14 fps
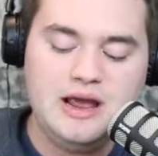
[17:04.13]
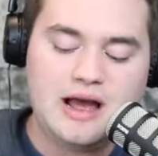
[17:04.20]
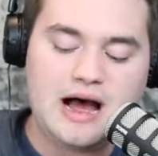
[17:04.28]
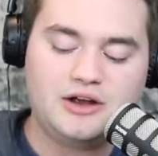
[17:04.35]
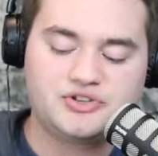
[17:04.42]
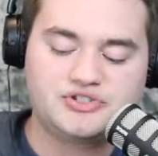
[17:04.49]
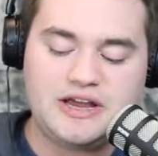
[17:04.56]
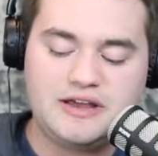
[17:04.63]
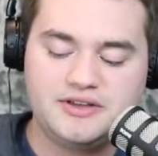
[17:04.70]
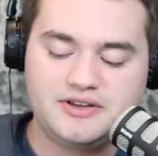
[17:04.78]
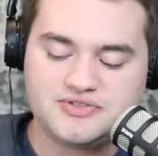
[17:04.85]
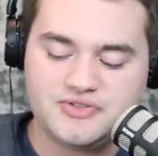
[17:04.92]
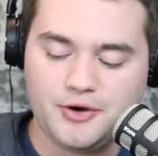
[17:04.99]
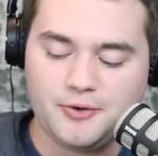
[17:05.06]
I'll say
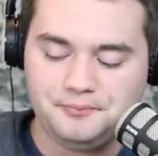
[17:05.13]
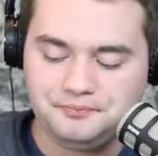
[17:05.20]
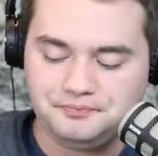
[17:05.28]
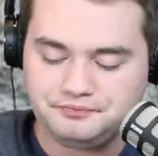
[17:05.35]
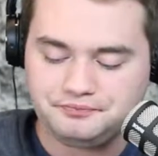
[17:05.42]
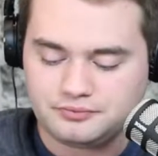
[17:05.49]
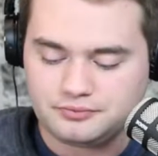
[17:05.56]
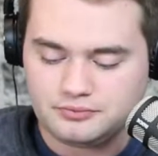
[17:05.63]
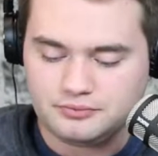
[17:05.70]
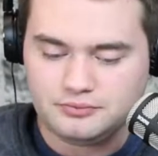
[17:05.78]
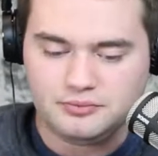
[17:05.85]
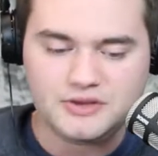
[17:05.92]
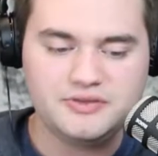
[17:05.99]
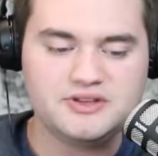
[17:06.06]
this, though,
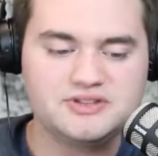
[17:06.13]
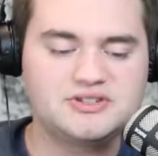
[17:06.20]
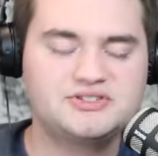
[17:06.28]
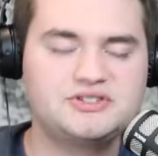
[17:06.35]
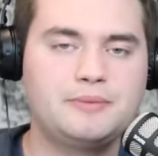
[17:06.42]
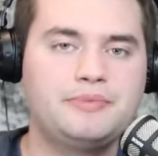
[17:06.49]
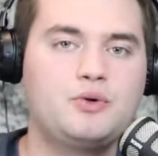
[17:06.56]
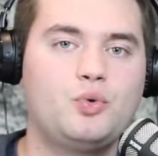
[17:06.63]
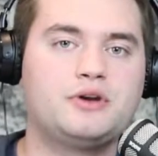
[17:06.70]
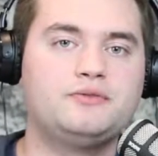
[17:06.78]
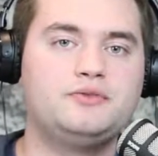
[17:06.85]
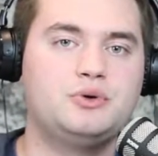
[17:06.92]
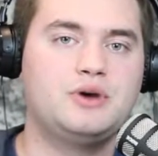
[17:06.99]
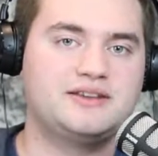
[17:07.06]
and this is something one
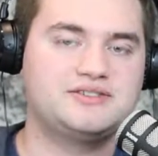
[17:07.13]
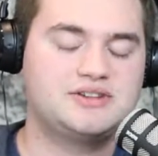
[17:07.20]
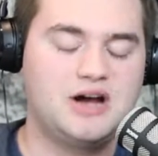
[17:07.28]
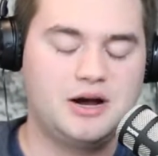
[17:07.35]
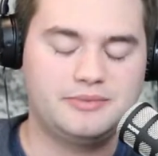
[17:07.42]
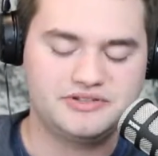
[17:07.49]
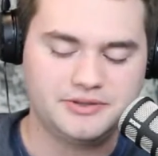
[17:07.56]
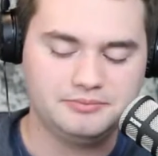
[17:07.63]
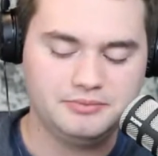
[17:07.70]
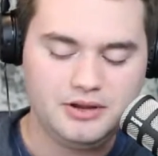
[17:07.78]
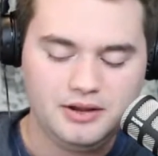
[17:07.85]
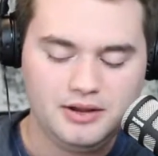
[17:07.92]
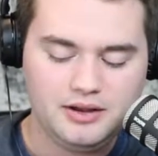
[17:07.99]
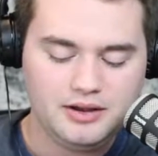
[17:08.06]
of you guys commented
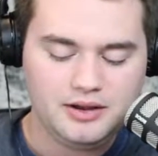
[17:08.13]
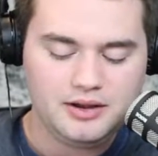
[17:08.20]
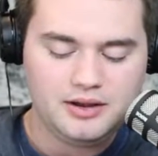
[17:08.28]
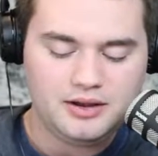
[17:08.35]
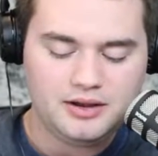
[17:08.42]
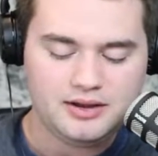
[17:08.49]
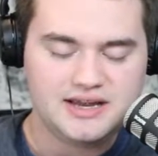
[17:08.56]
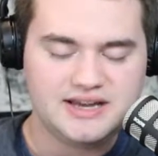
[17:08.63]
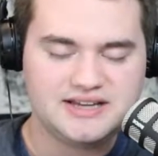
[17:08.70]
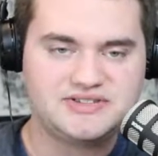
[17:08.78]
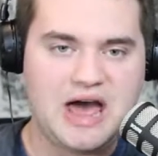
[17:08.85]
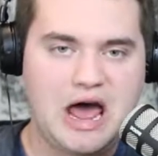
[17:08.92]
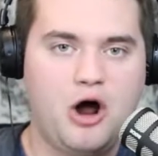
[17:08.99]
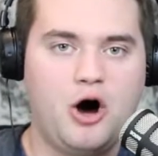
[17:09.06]
is
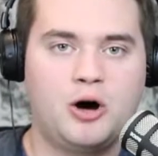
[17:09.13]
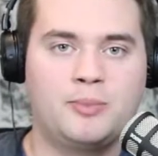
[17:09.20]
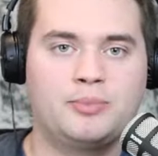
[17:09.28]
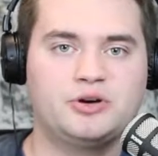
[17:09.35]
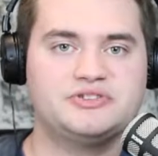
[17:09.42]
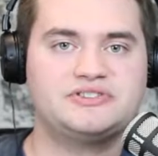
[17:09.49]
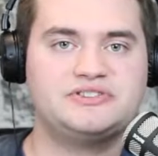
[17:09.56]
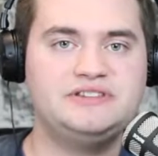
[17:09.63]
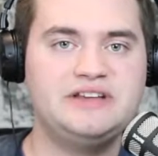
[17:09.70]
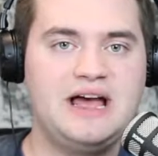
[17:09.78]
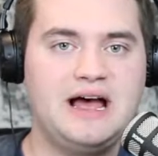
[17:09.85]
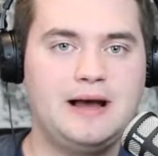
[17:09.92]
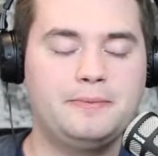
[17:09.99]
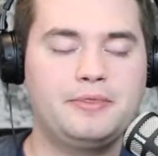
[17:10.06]
that Auburn's
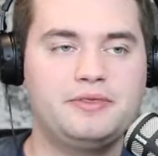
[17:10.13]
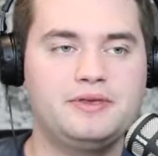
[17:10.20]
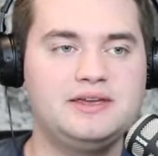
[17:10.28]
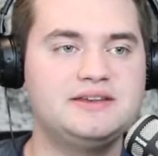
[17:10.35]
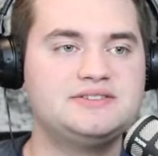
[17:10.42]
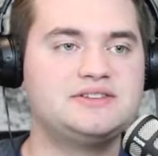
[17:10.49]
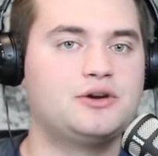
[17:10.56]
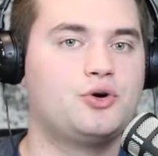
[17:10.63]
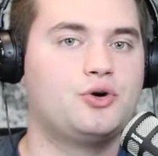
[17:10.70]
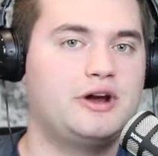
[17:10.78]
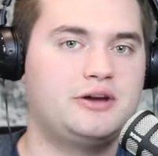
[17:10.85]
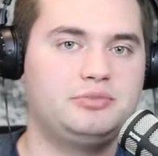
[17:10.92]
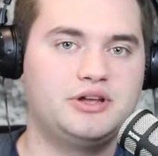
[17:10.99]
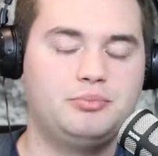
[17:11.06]
depth is
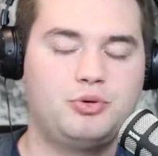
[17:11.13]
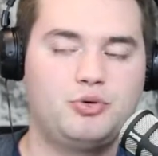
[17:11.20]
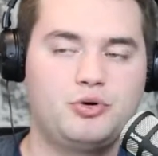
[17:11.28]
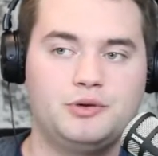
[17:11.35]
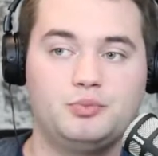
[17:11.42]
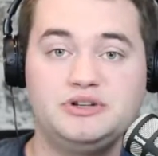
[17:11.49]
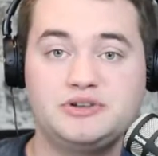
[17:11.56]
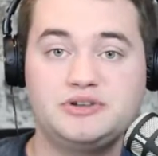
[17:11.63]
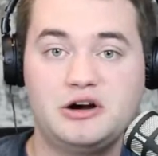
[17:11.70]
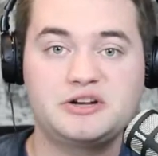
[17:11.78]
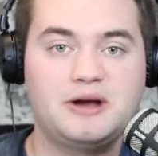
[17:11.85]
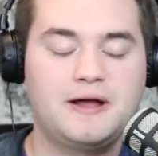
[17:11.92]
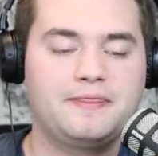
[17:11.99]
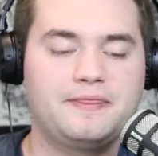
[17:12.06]
incredibly important. We talked
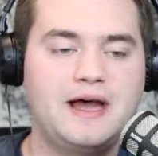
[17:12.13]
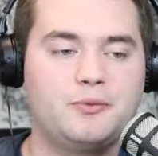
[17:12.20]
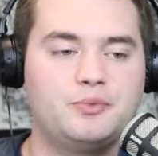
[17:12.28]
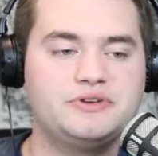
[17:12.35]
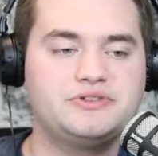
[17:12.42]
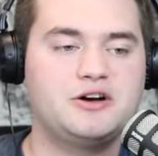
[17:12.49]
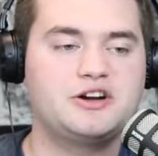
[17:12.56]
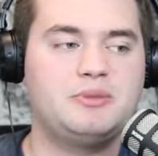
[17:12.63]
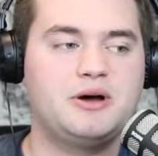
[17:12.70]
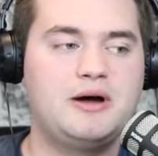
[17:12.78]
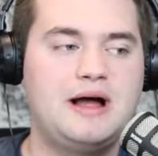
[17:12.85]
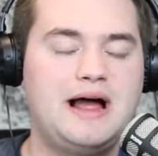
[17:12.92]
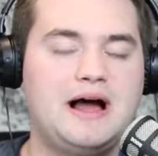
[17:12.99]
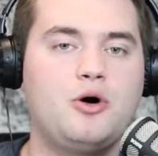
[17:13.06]
about that. We talked
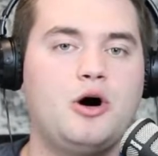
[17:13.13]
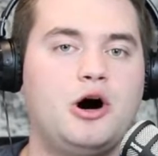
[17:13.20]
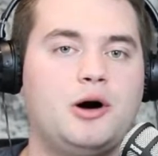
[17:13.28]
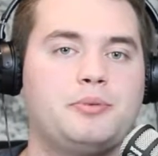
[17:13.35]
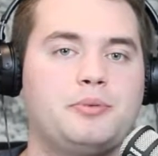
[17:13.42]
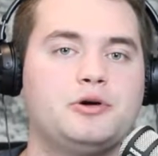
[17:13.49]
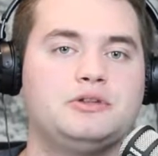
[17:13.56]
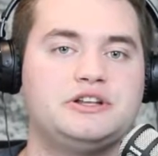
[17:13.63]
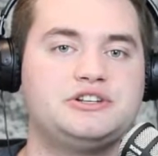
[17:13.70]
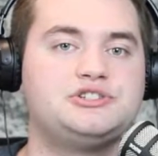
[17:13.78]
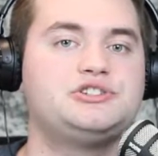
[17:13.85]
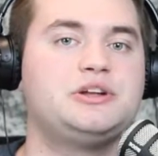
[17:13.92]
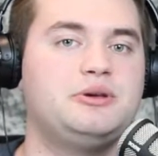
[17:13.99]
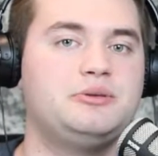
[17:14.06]
about how Auburn
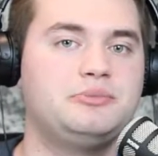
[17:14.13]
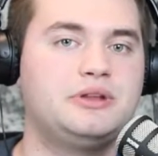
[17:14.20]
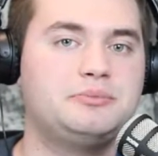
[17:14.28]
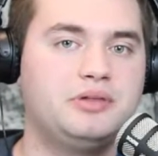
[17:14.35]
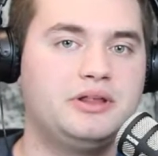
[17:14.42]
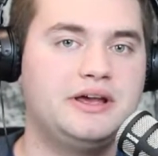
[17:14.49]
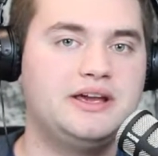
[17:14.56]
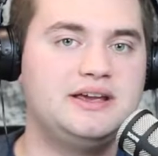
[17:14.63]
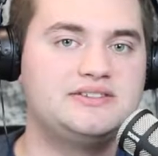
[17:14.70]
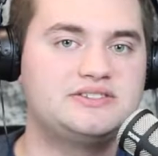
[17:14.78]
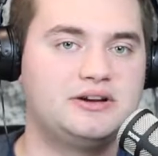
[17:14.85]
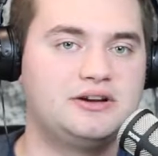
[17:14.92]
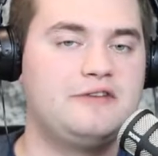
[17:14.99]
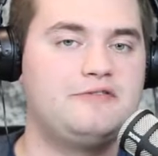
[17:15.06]
legitimately
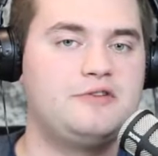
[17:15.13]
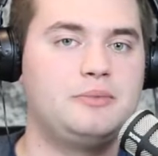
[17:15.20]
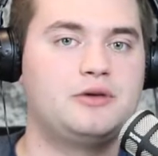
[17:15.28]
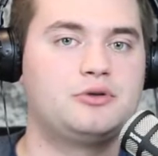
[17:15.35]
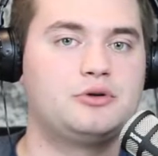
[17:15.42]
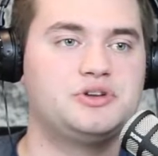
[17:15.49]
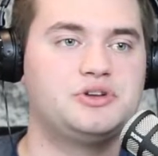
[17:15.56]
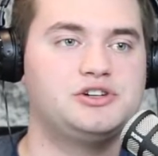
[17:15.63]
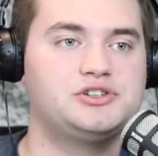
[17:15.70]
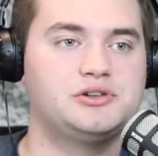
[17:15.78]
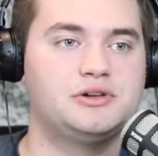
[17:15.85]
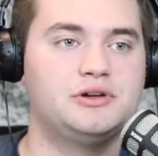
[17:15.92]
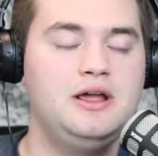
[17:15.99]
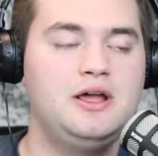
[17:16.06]
plays an 11 man
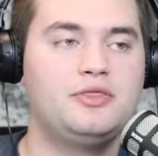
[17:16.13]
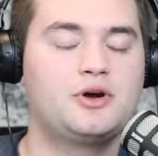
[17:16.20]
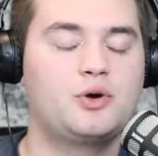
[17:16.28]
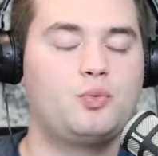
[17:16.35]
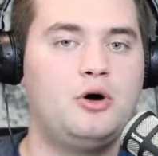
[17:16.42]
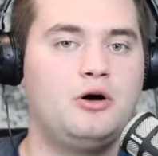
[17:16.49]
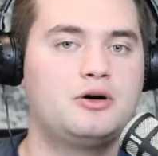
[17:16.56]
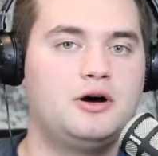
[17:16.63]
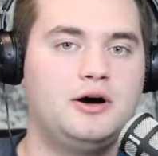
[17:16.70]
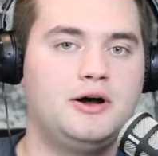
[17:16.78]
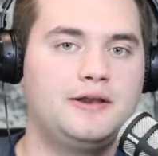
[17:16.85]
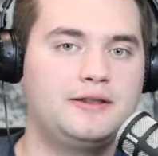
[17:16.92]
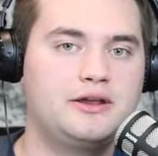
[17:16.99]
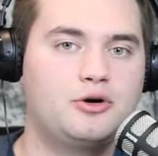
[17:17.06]
rotation. Their walk
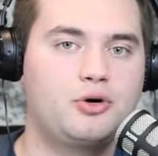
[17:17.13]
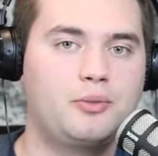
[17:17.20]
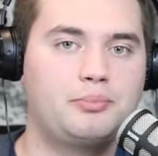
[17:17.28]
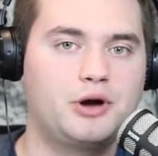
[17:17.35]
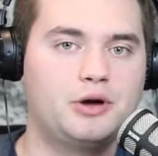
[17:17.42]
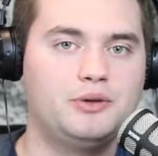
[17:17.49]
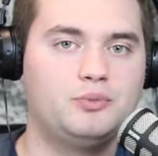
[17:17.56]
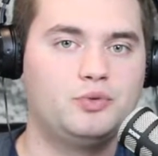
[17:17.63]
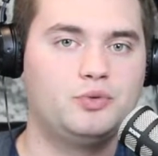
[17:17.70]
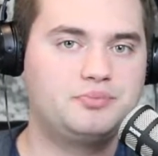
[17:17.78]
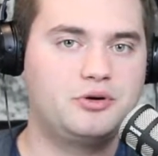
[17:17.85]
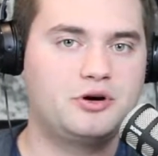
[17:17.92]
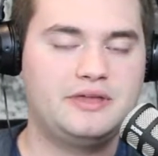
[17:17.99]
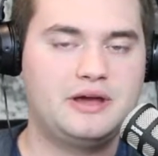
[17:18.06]
on Lior Berman was
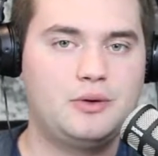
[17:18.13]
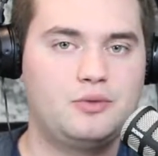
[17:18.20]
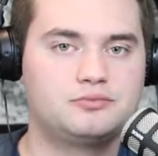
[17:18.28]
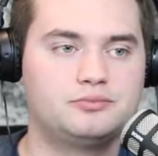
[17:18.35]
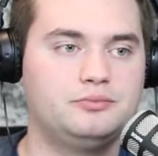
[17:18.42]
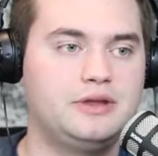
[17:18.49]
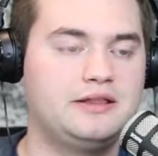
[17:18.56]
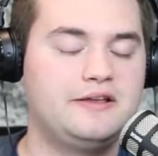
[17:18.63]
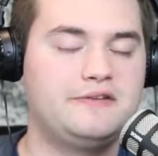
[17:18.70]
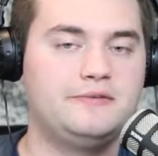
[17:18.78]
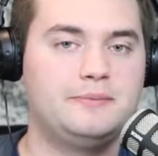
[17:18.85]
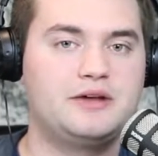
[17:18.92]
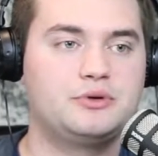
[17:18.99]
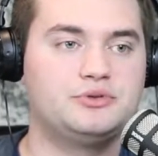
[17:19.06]
part of that
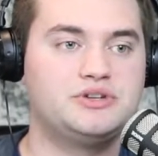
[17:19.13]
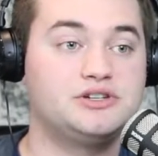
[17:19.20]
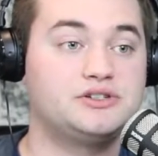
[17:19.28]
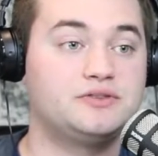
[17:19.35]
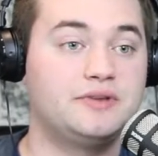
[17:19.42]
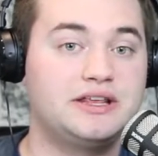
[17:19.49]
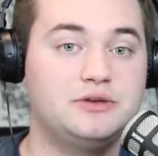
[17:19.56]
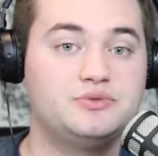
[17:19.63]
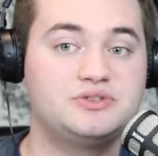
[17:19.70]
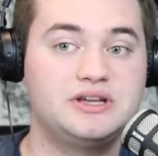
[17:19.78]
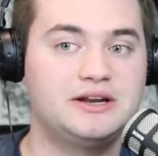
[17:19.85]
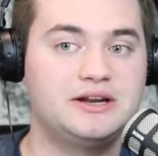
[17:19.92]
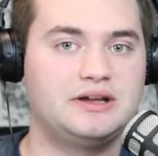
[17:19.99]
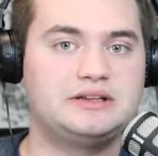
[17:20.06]
11 man rotation. Like he was
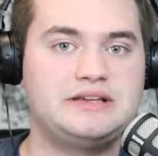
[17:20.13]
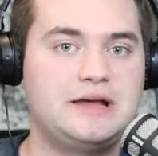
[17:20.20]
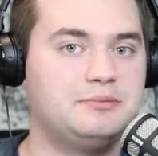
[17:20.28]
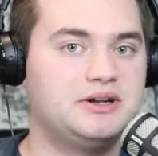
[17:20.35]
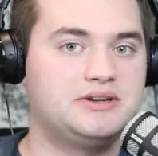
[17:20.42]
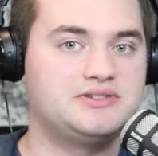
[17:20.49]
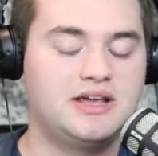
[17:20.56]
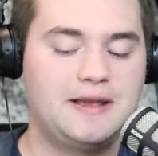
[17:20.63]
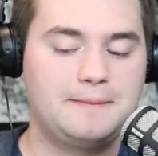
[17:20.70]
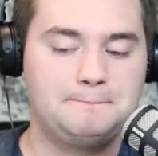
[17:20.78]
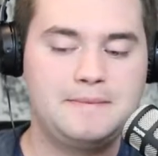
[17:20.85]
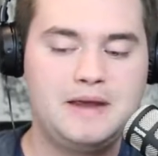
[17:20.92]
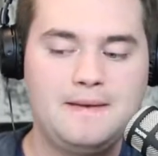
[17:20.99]
getting like 10 minutes a game.